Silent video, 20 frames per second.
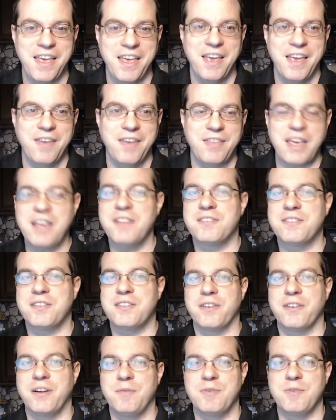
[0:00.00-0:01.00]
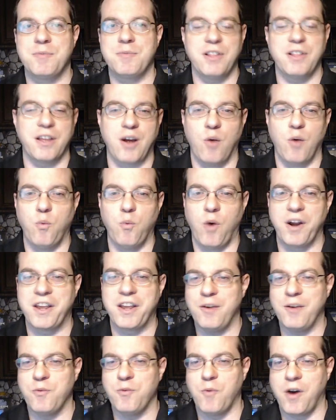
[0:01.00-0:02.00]
They consider him to be like a one
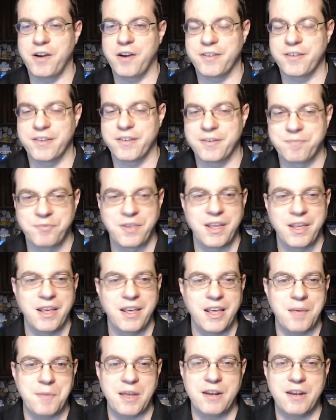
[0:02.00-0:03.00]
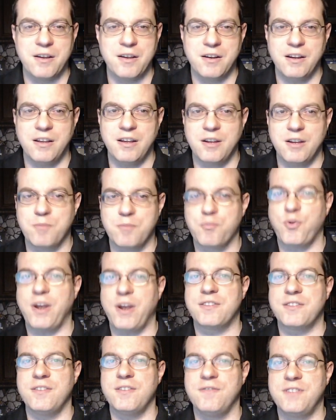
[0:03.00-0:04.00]
hit wonder. He made a, an
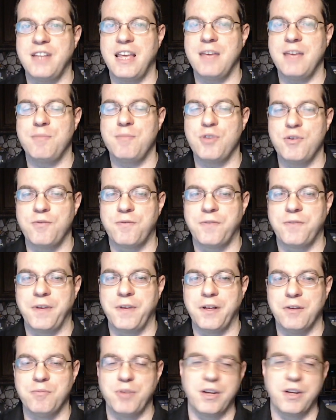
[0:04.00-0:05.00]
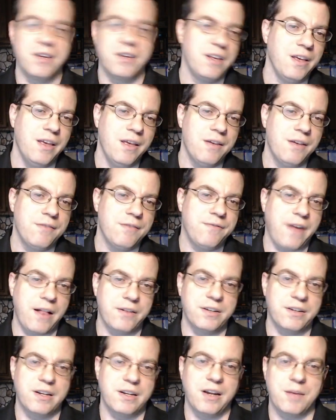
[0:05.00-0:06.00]
impressive debut film, but
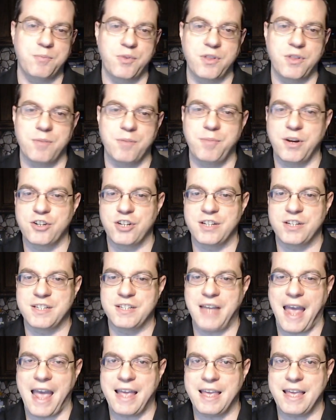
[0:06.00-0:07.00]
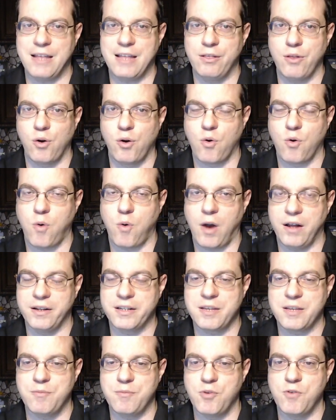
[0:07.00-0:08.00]
followed it up with a bunch of tacky, low
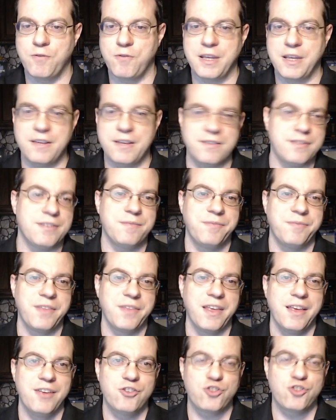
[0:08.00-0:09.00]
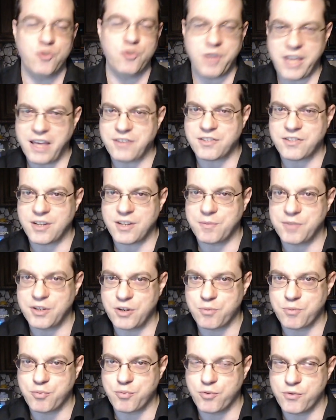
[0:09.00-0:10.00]
quality movies. So he has something
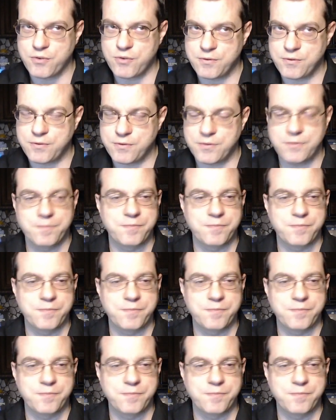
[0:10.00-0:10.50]
to prove.